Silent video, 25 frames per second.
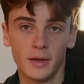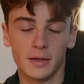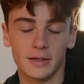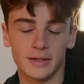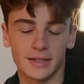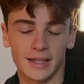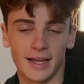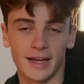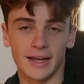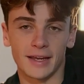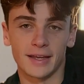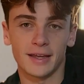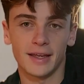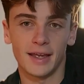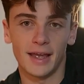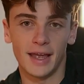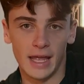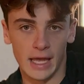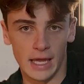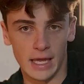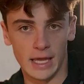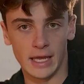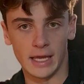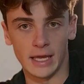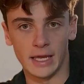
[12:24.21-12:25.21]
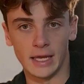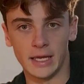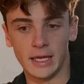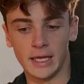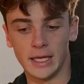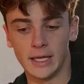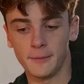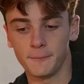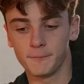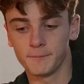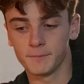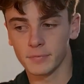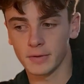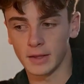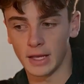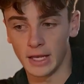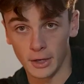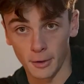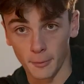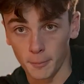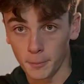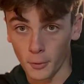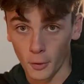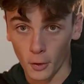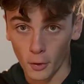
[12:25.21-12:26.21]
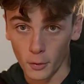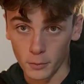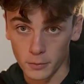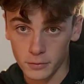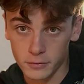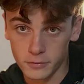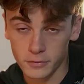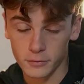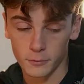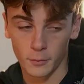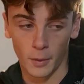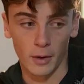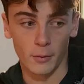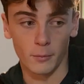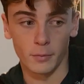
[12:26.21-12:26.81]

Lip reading: like an approach, right?